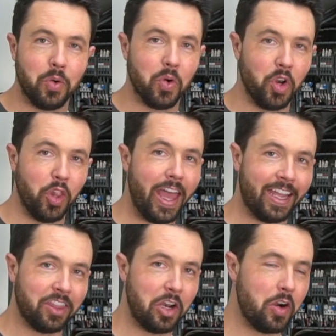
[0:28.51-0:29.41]
or
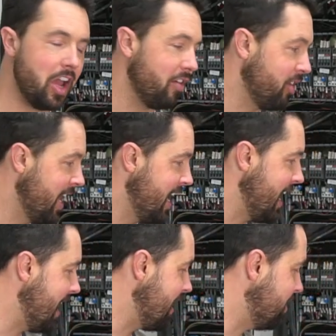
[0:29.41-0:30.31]
lack thereof,
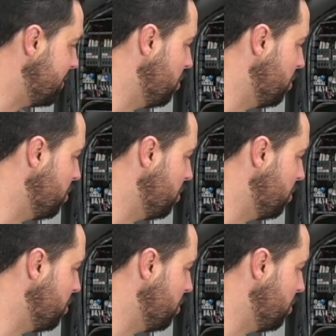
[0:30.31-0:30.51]
and the